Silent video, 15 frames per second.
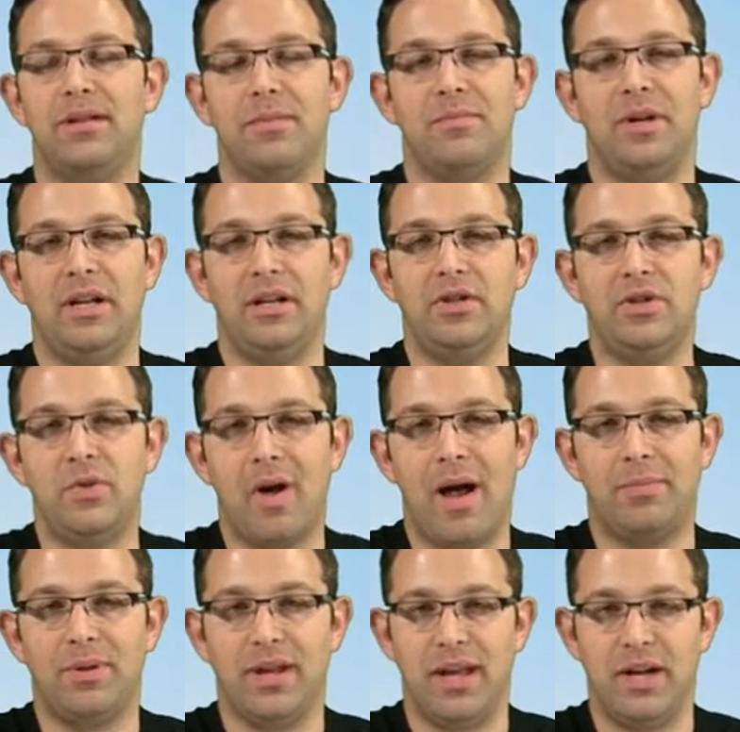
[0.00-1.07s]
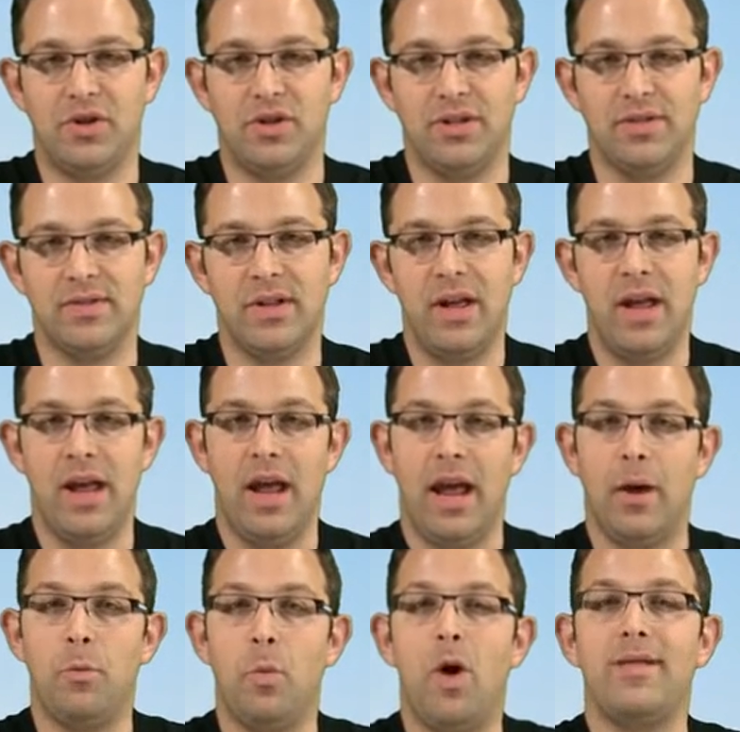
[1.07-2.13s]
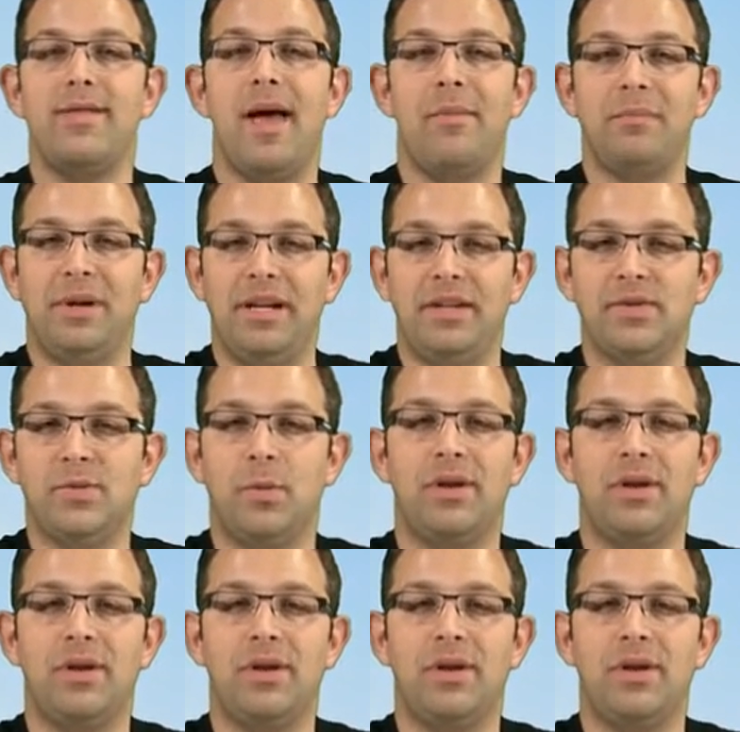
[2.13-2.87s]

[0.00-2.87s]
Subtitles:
them into applications. And what that means,